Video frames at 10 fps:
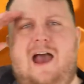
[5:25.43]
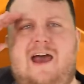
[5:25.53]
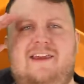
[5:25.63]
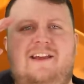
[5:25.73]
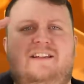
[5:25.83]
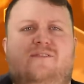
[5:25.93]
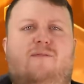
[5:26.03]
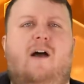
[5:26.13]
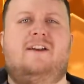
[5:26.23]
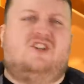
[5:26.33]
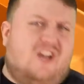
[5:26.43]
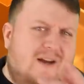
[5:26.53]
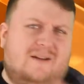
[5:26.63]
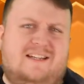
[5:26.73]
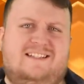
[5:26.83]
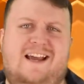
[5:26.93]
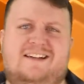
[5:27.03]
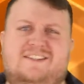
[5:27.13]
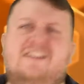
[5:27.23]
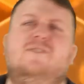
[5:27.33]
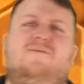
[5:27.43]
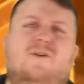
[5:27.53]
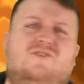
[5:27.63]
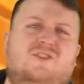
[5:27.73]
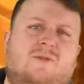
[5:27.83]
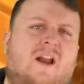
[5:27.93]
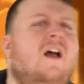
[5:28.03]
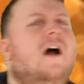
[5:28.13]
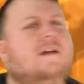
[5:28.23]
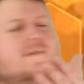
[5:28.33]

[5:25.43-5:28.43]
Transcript: at its finest. Shout out to Texas. How you folks doing? I'd